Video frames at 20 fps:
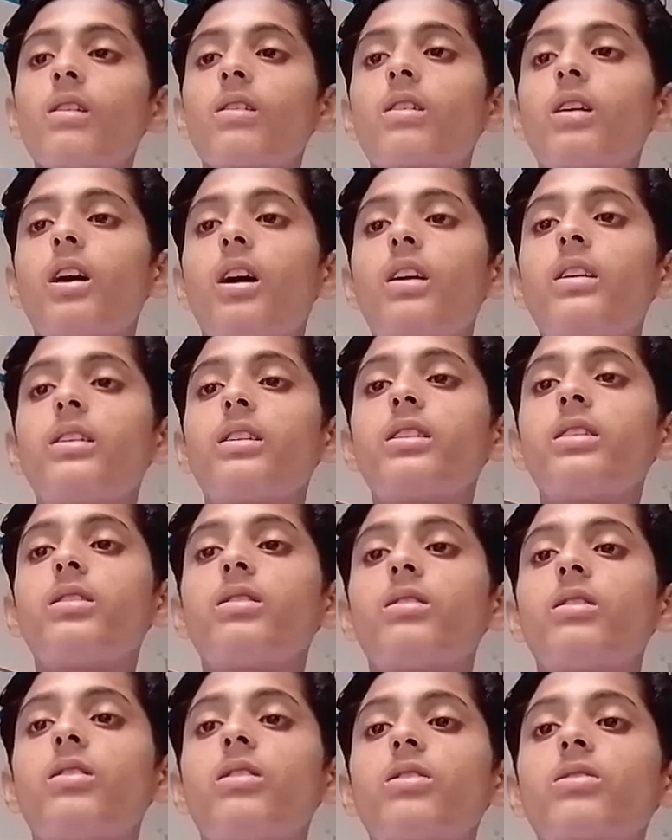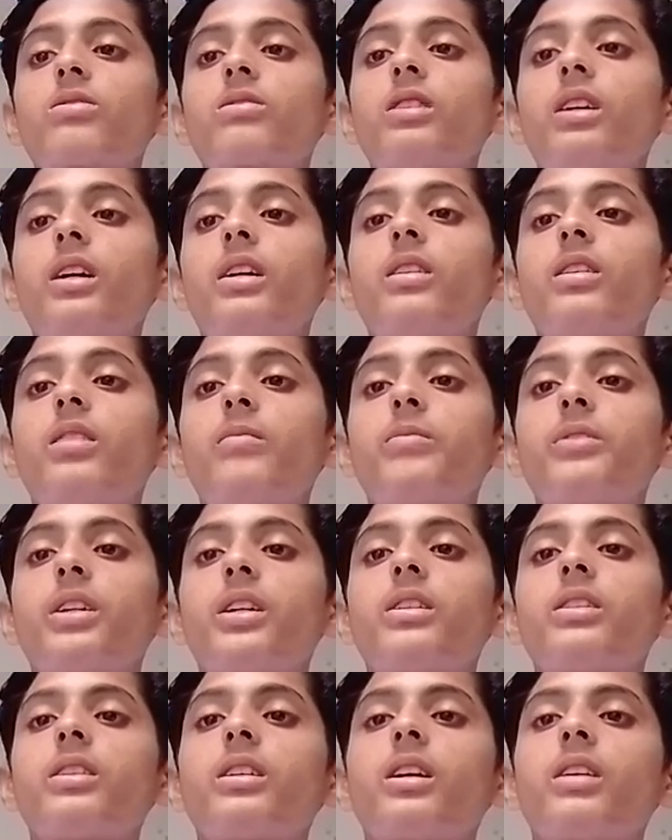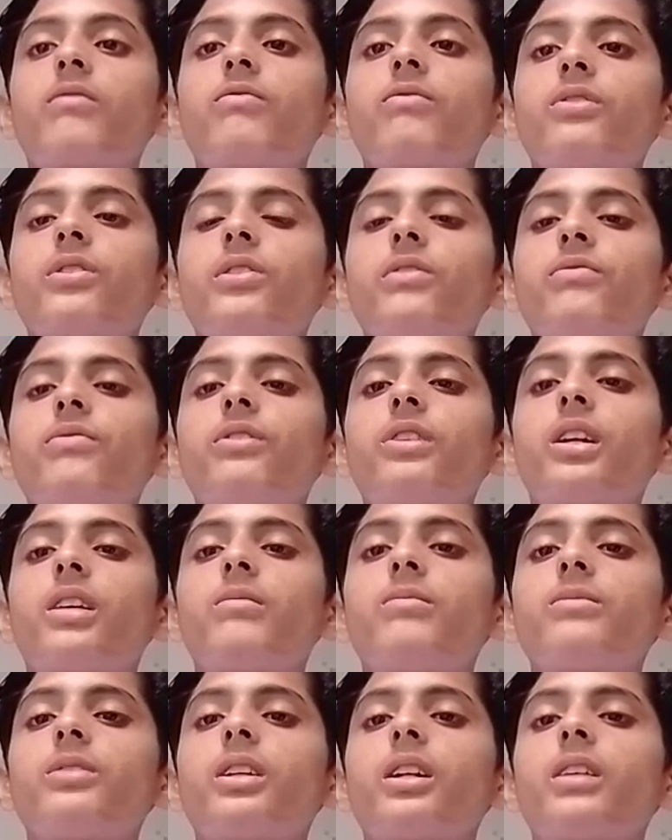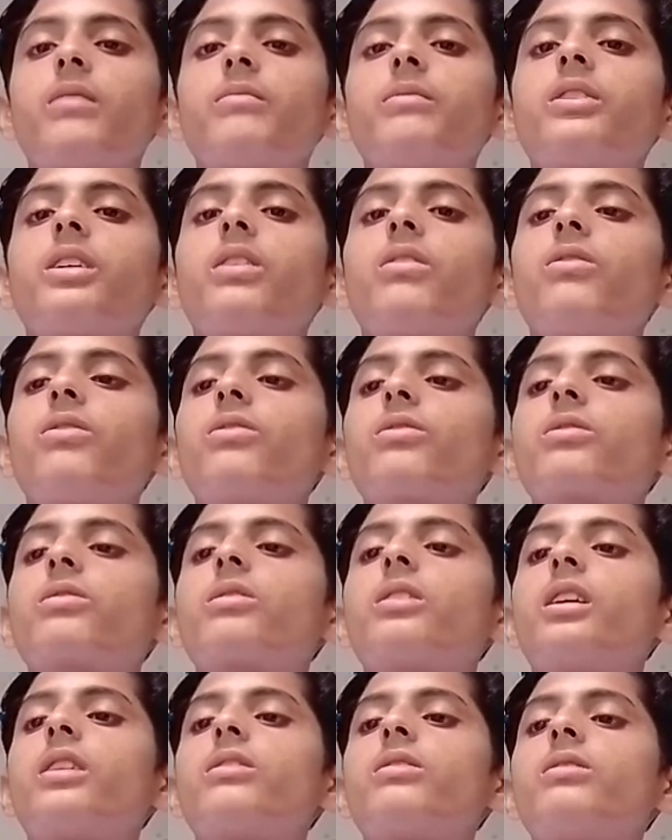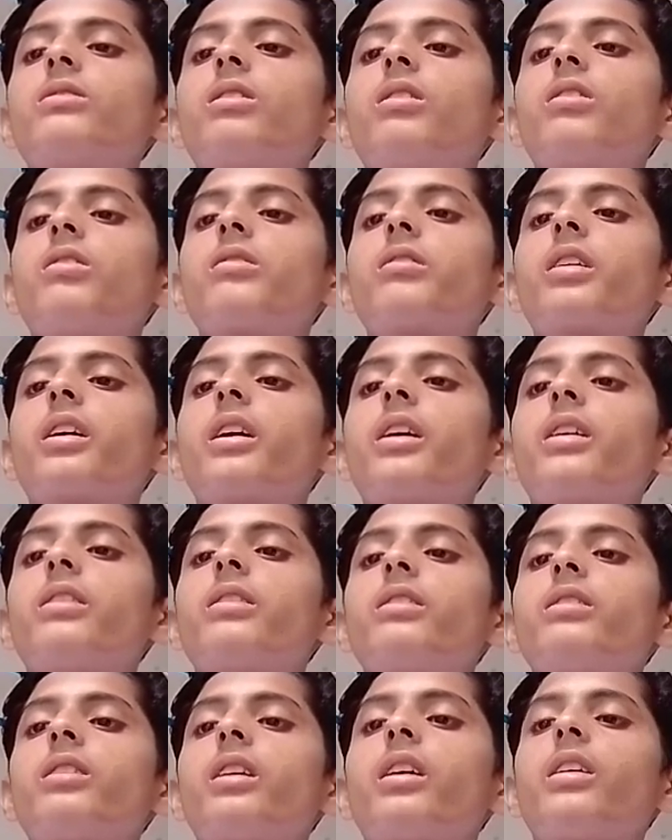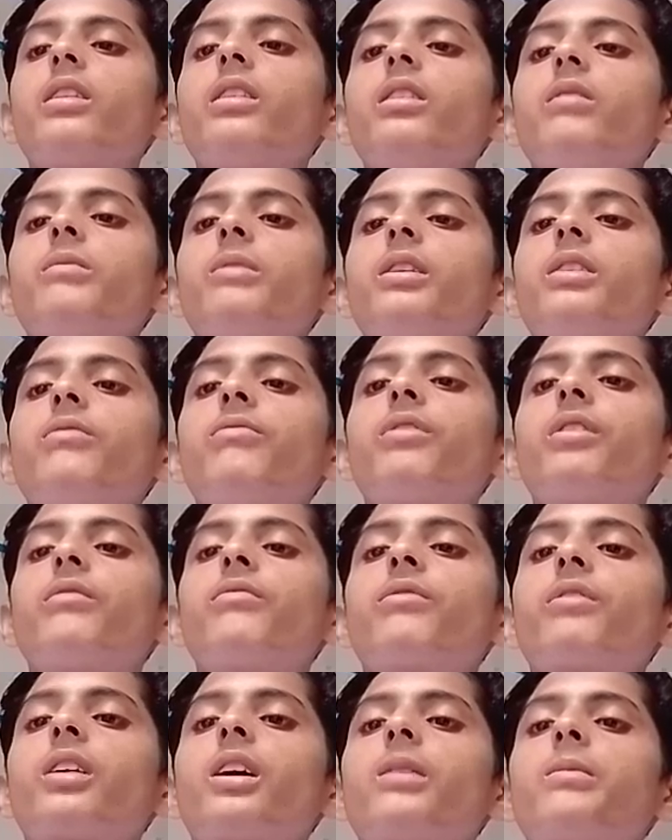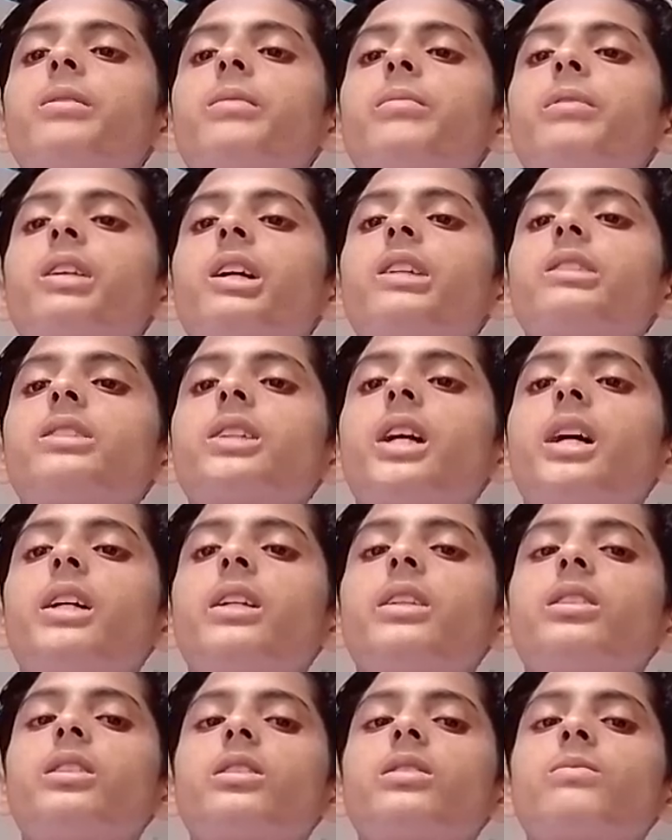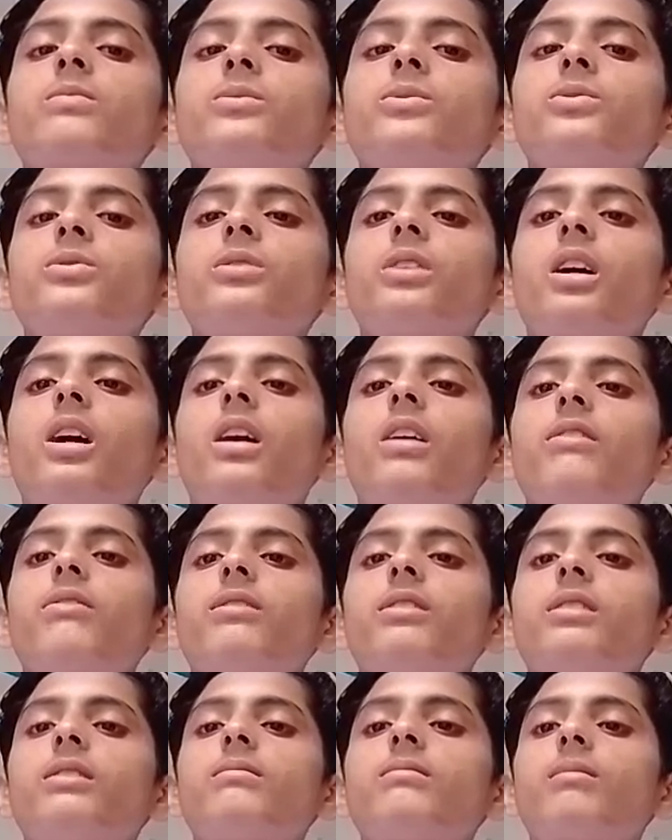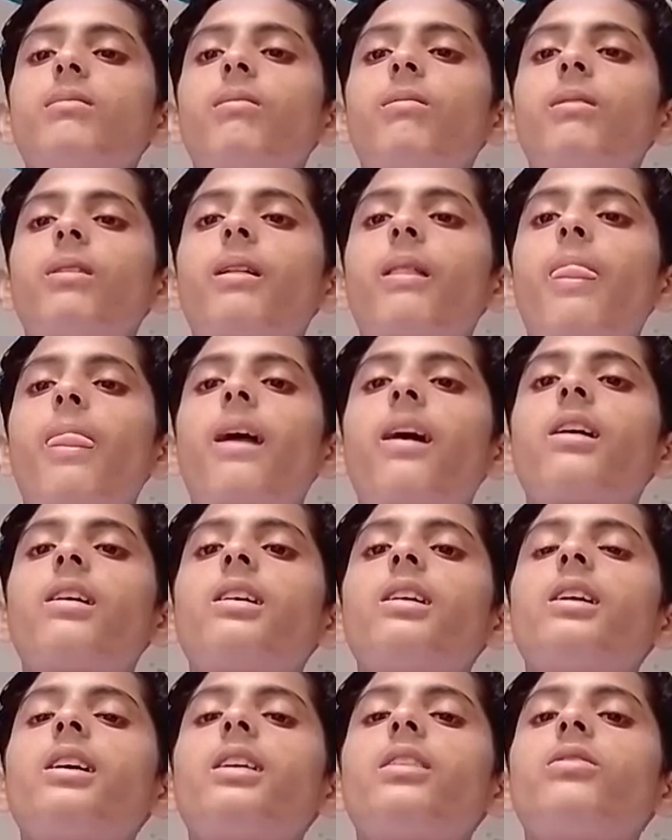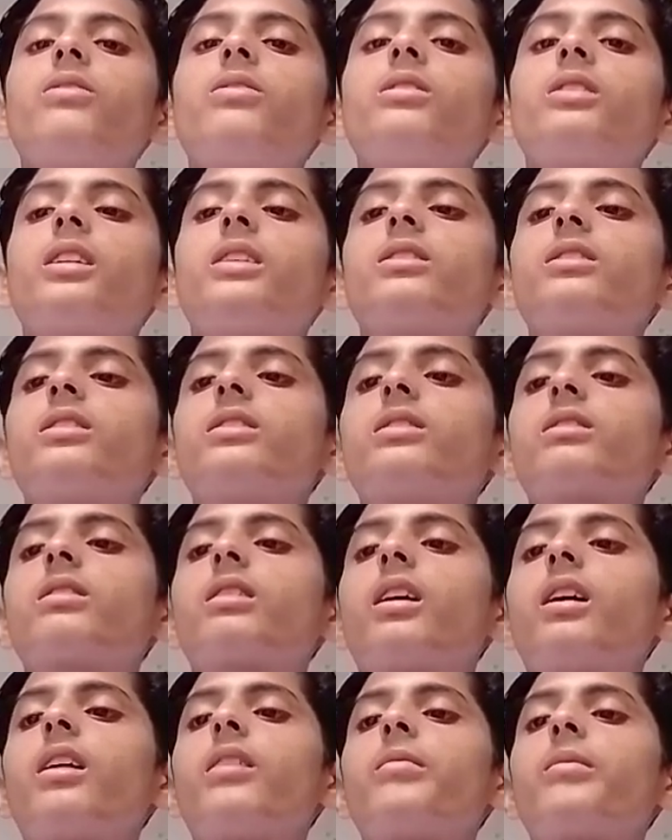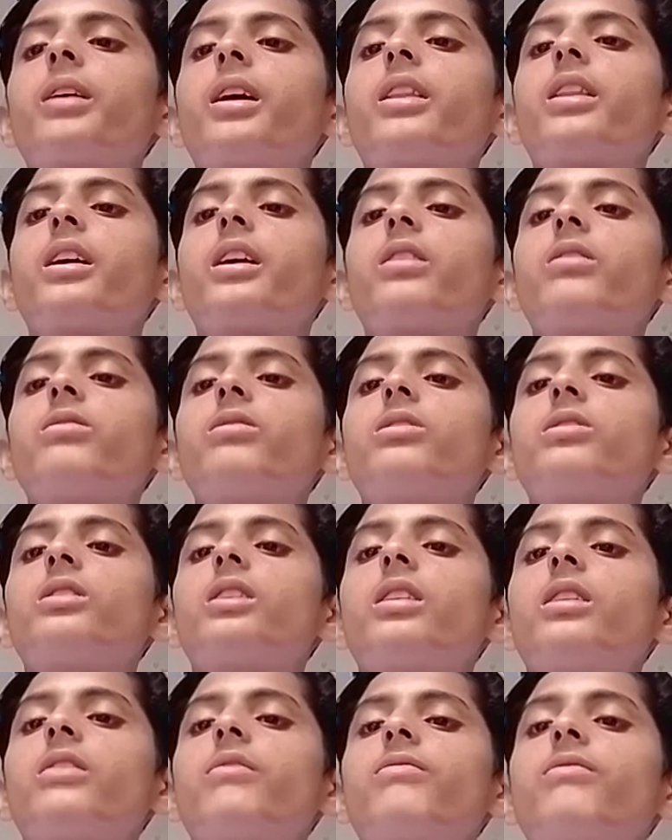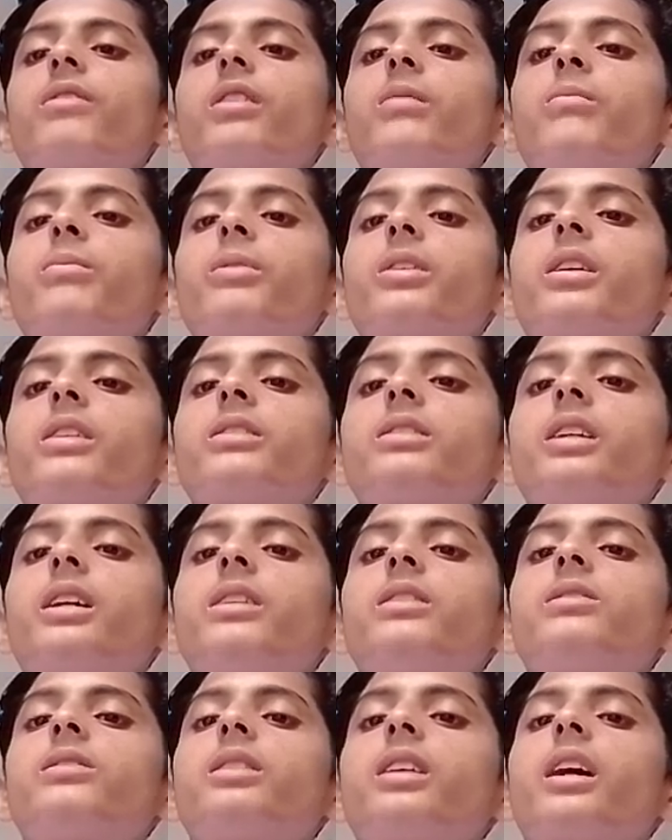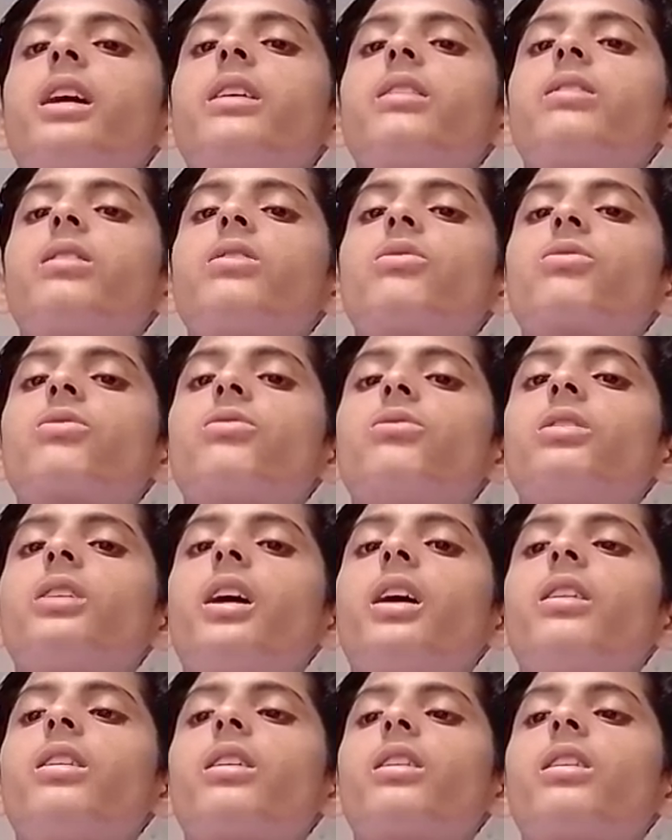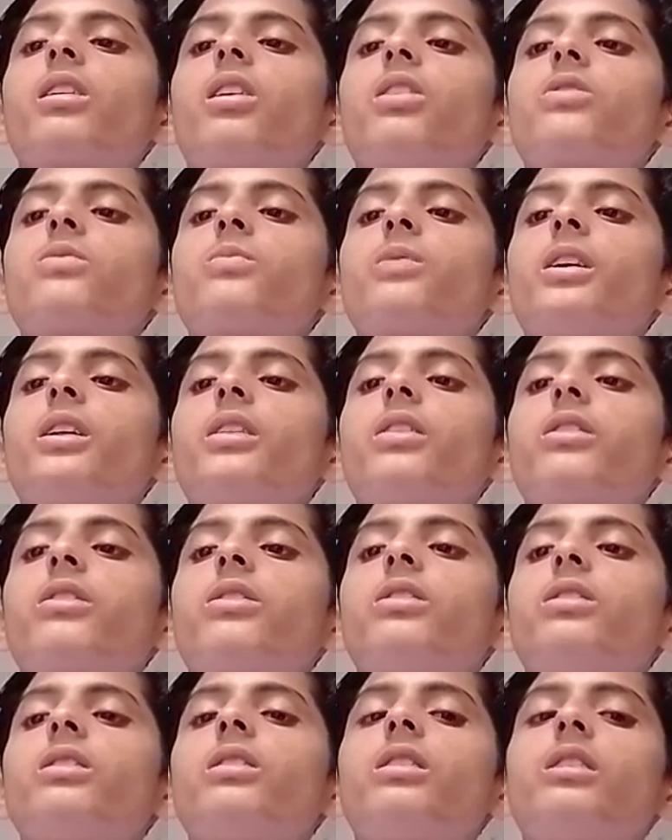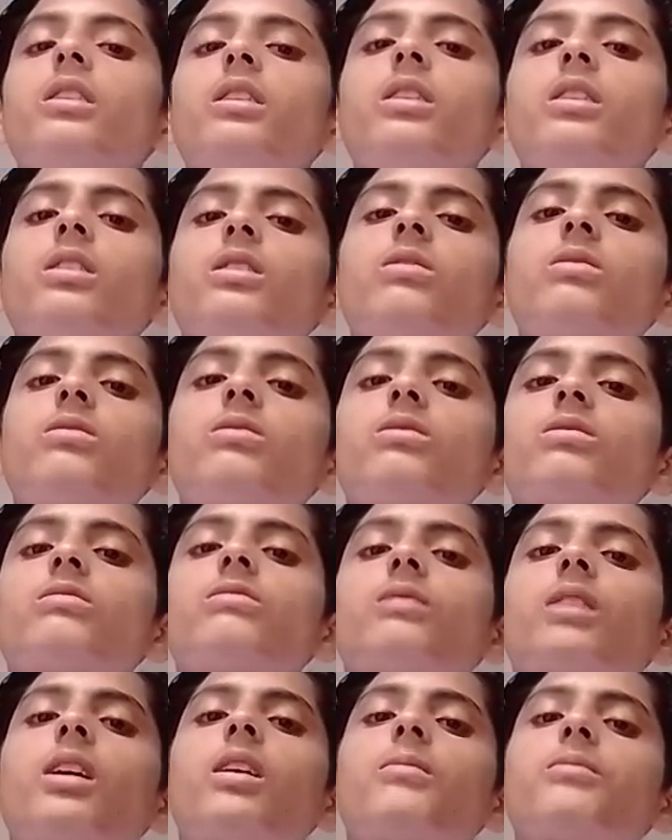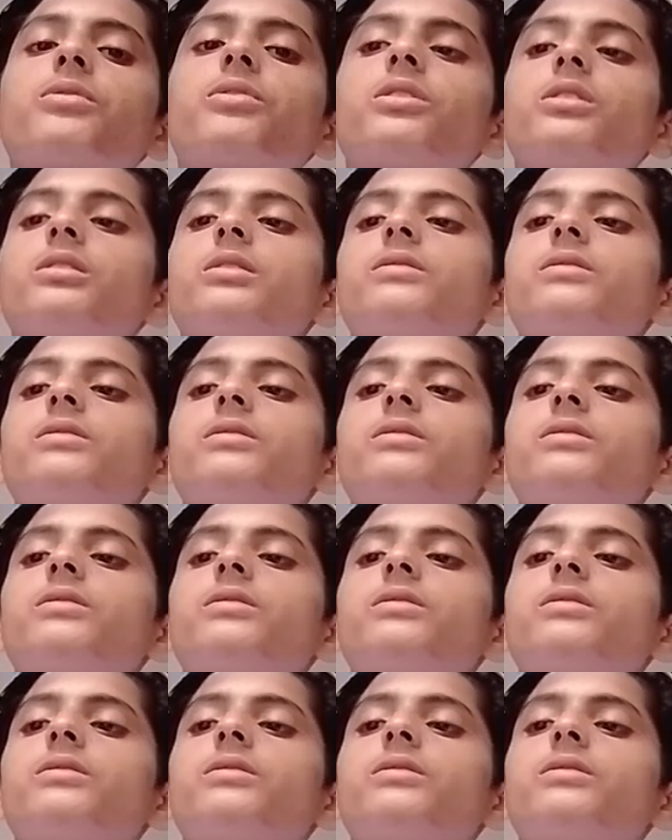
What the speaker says: called host and obtain their food from them. The host does not get any benefit from the parasite. This mood of nutrients is called parasite nutrition. Different parasites like coscuta, cospels, hookworms,